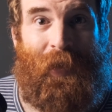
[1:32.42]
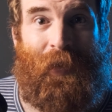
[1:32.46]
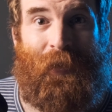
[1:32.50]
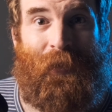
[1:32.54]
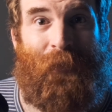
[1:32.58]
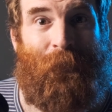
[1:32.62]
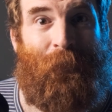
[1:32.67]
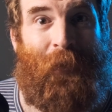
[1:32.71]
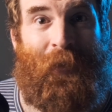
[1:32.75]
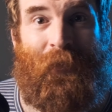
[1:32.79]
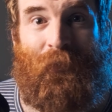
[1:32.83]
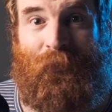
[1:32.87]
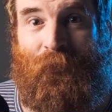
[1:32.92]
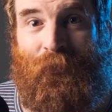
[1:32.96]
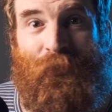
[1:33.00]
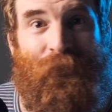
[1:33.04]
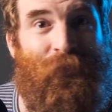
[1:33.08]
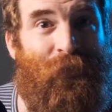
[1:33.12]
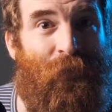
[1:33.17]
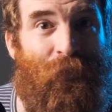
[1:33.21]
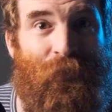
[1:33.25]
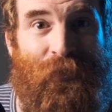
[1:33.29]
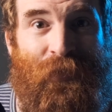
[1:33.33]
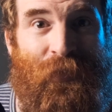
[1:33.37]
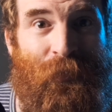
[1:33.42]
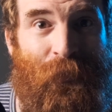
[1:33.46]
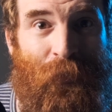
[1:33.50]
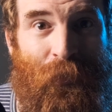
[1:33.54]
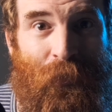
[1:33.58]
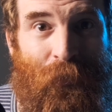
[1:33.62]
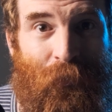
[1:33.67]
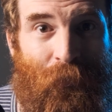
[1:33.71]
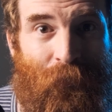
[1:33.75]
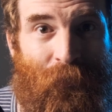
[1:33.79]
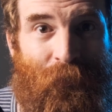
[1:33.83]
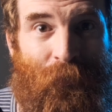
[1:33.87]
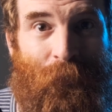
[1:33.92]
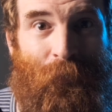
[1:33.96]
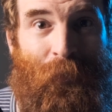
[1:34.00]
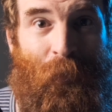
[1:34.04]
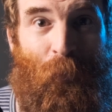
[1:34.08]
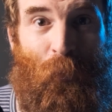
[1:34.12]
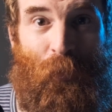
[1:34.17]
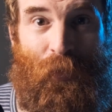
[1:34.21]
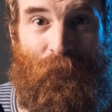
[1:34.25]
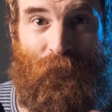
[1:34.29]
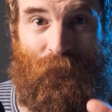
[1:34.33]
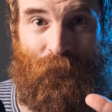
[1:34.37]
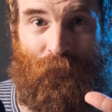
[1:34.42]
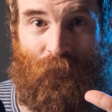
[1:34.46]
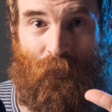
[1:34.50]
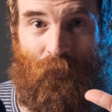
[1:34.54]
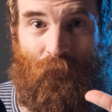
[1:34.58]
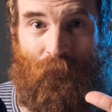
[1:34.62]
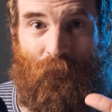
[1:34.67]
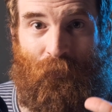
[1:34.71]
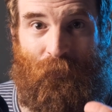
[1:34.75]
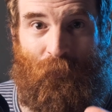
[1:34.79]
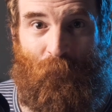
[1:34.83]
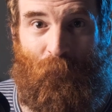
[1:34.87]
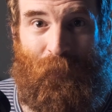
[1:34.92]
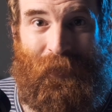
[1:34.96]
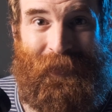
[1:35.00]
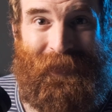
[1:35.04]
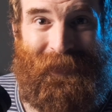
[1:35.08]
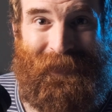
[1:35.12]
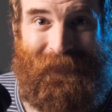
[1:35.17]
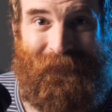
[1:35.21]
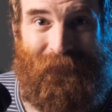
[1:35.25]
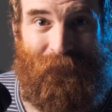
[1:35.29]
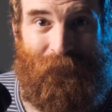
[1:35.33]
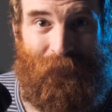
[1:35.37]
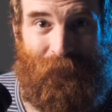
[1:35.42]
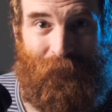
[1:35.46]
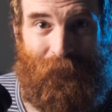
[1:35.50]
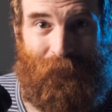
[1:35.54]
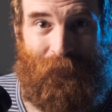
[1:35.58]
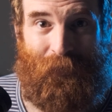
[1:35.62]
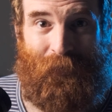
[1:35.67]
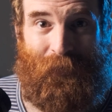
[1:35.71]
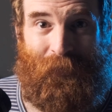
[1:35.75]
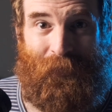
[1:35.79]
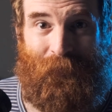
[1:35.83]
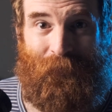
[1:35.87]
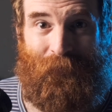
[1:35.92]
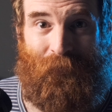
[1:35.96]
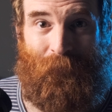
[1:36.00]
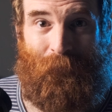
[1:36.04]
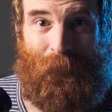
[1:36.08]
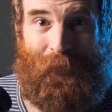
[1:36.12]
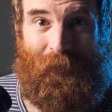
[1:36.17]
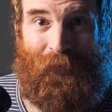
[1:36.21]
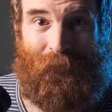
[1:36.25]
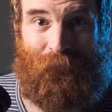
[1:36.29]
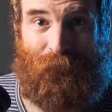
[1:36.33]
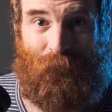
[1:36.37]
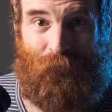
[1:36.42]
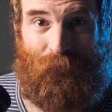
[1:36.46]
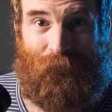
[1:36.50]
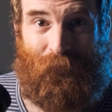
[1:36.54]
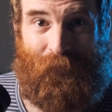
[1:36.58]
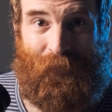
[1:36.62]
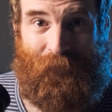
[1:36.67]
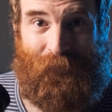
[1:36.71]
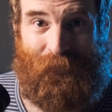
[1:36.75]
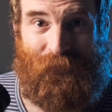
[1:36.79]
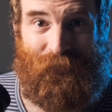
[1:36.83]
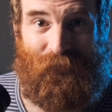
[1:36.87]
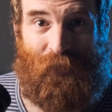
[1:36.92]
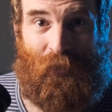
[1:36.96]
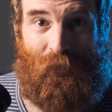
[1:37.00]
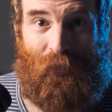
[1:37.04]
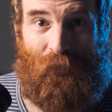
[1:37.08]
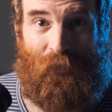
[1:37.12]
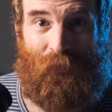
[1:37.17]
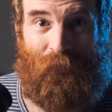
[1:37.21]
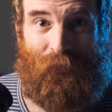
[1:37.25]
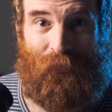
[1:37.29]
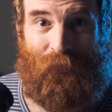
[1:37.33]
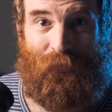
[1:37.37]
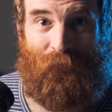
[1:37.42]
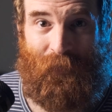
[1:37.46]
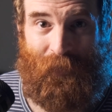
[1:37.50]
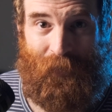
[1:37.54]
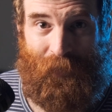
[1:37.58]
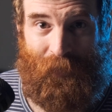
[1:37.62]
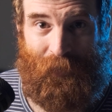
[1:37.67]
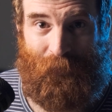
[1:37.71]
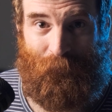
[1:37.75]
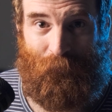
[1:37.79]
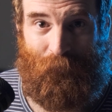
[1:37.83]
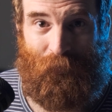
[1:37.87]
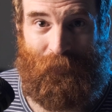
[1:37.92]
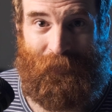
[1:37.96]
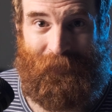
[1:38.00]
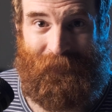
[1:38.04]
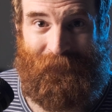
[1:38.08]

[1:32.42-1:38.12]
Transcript: eye it might look so smooth, but when you're all the way in there in the macro lens, on camera,